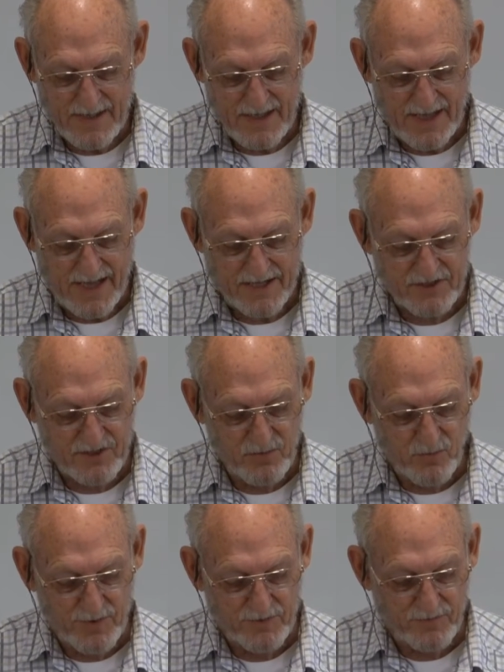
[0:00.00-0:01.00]
Acts 2,
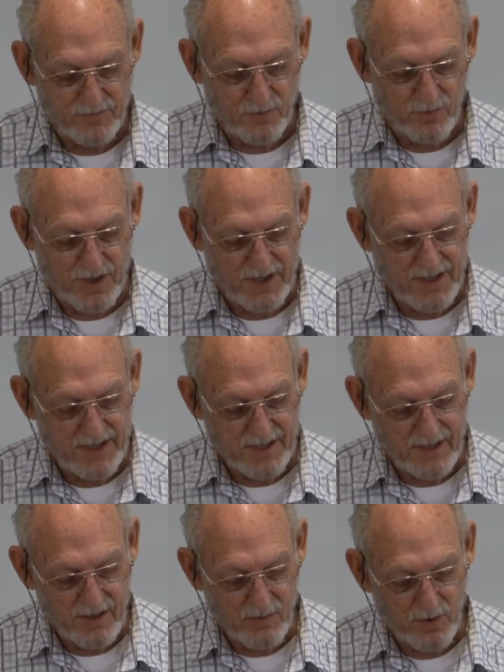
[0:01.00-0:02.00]
1 through 4, he
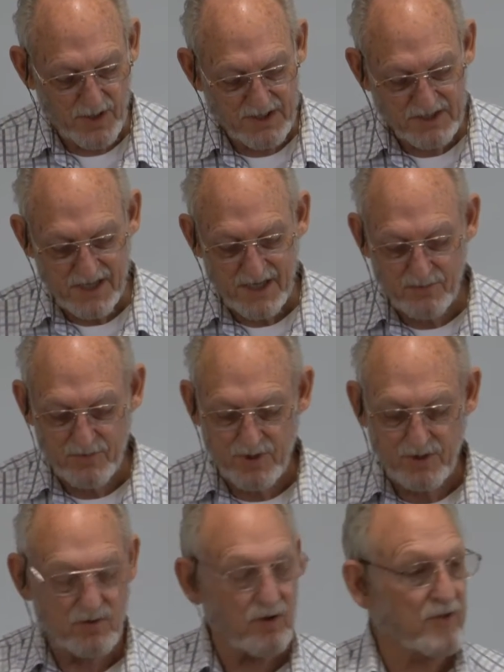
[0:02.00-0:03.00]
did what he said he would
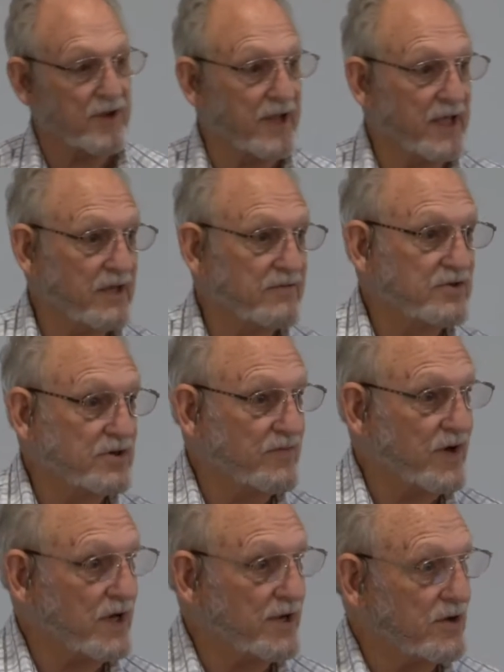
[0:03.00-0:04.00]
do on the day of
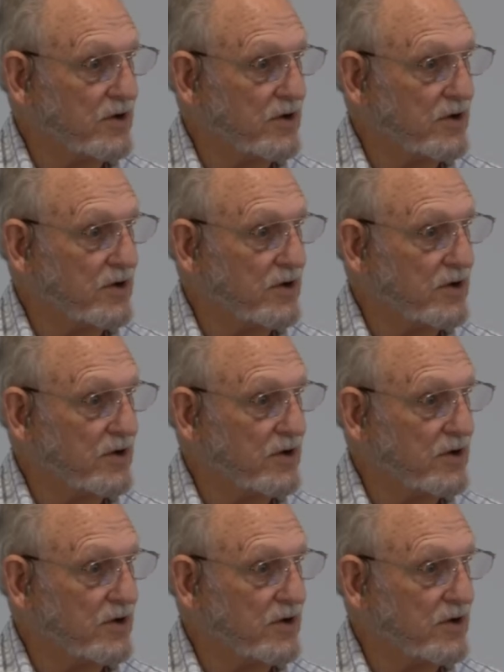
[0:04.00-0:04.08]
Shavuot,